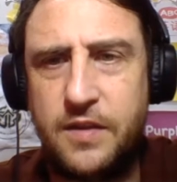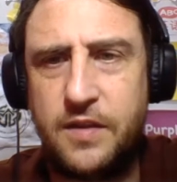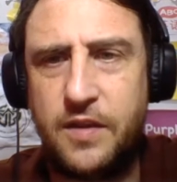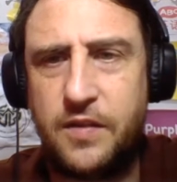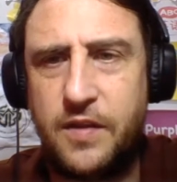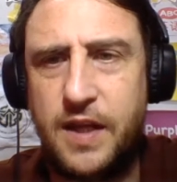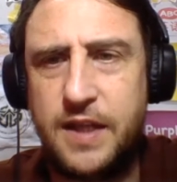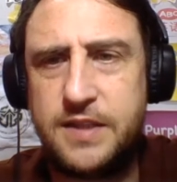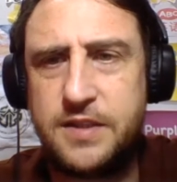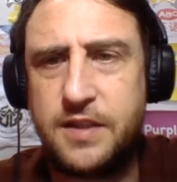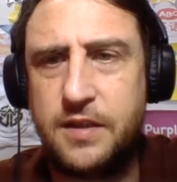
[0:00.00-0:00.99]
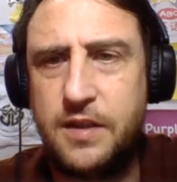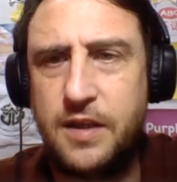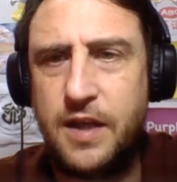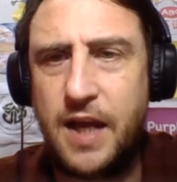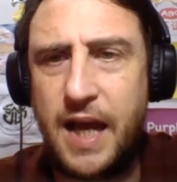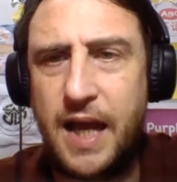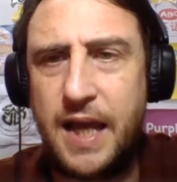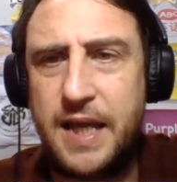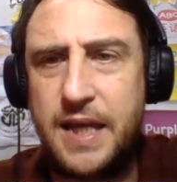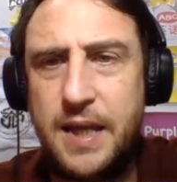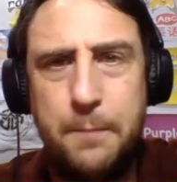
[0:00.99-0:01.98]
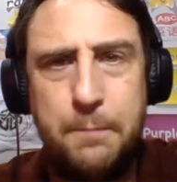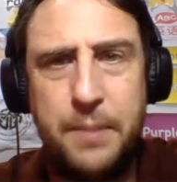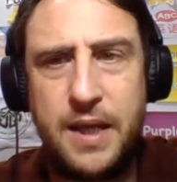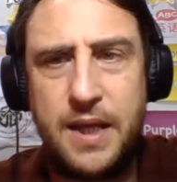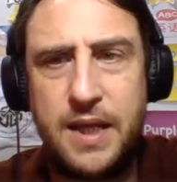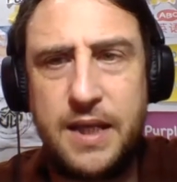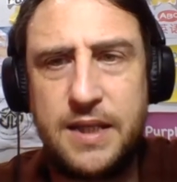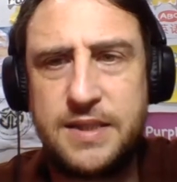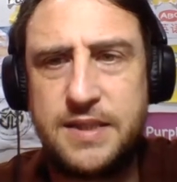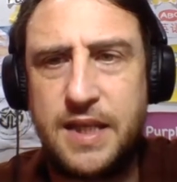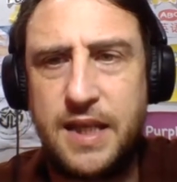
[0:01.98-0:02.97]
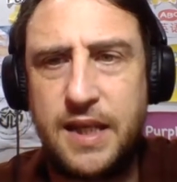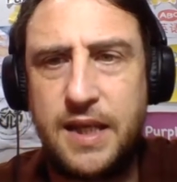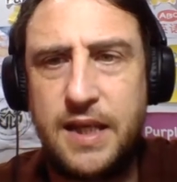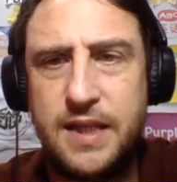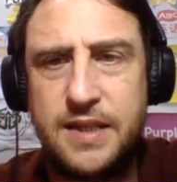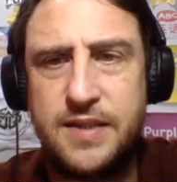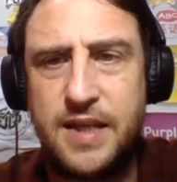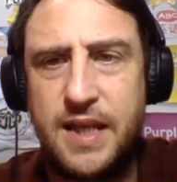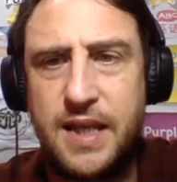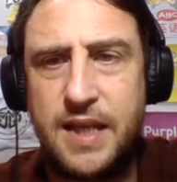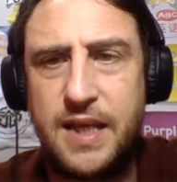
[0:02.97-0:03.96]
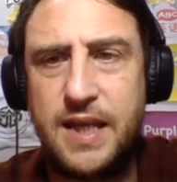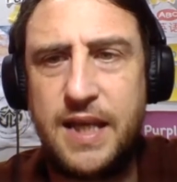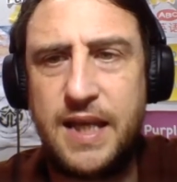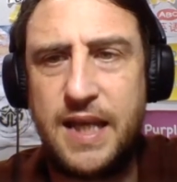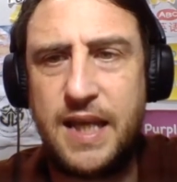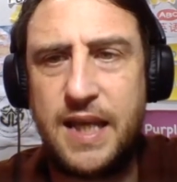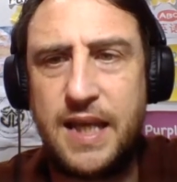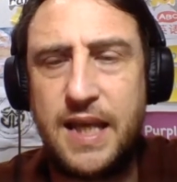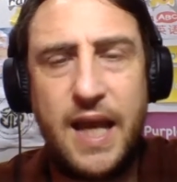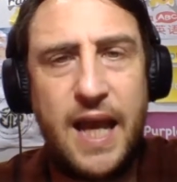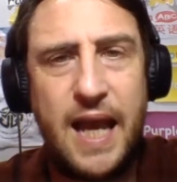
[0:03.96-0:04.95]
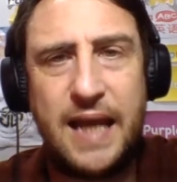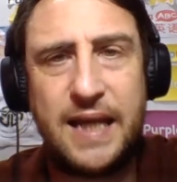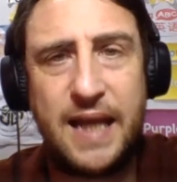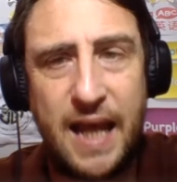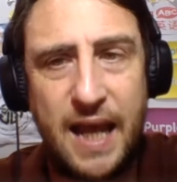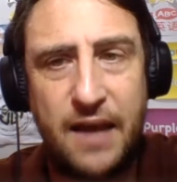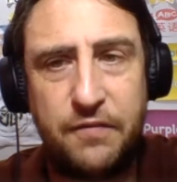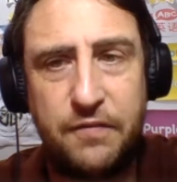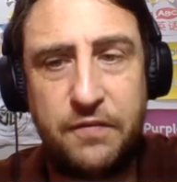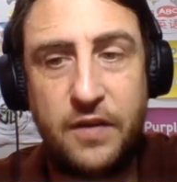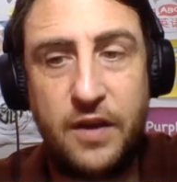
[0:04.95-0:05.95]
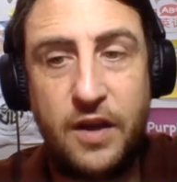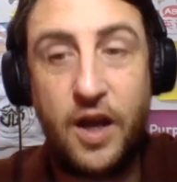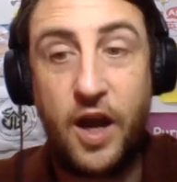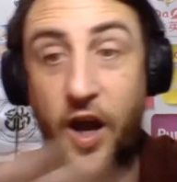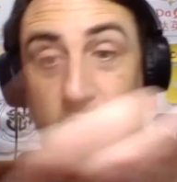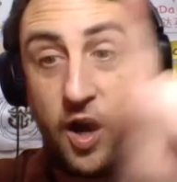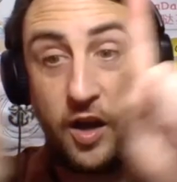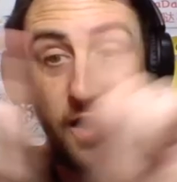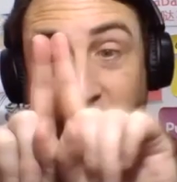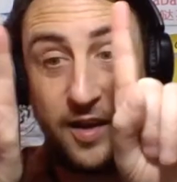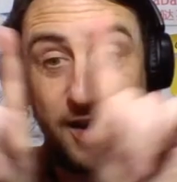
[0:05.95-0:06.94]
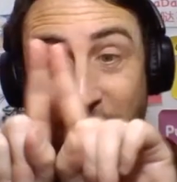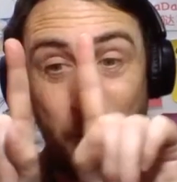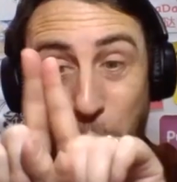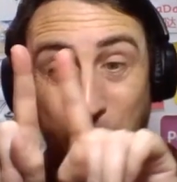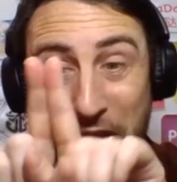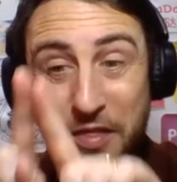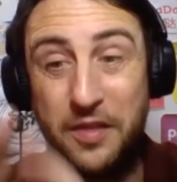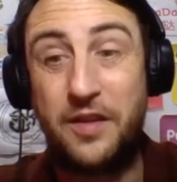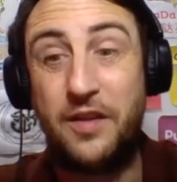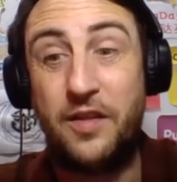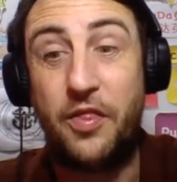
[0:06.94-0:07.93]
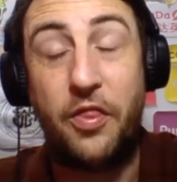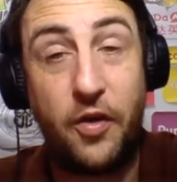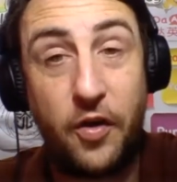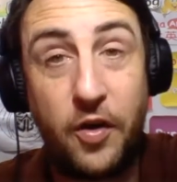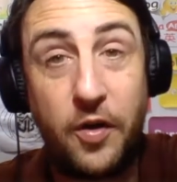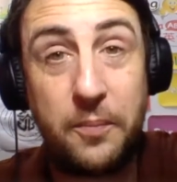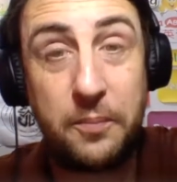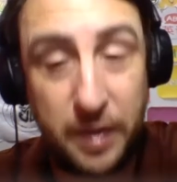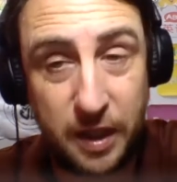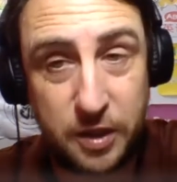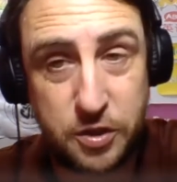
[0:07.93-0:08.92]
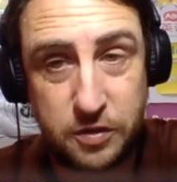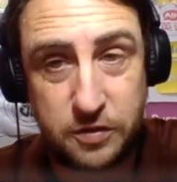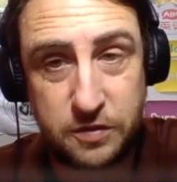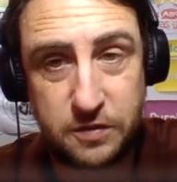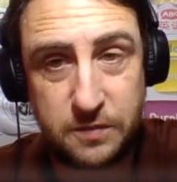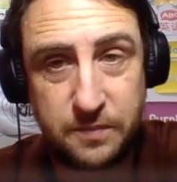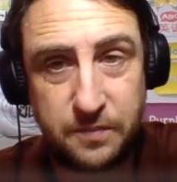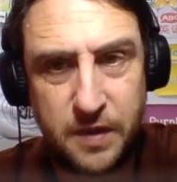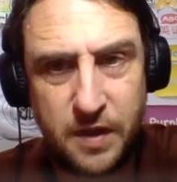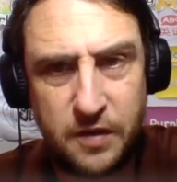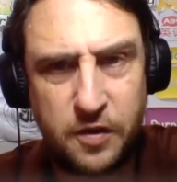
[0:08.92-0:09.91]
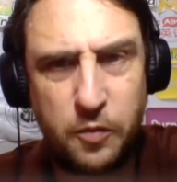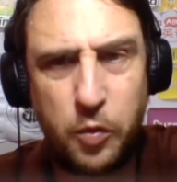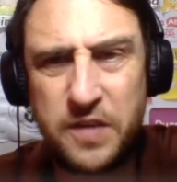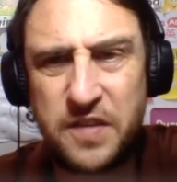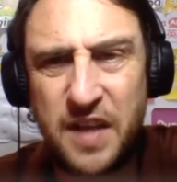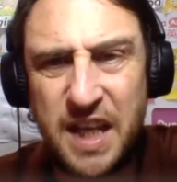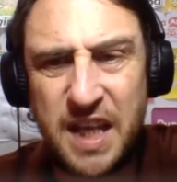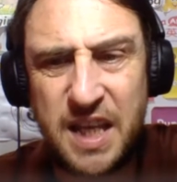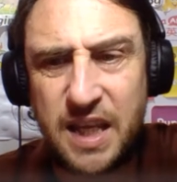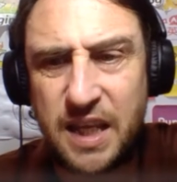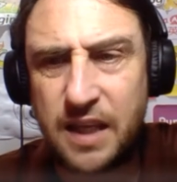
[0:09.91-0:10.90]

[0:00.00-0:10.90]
that the letter A, B, C, D, E, and F are with the pictures. So what is E?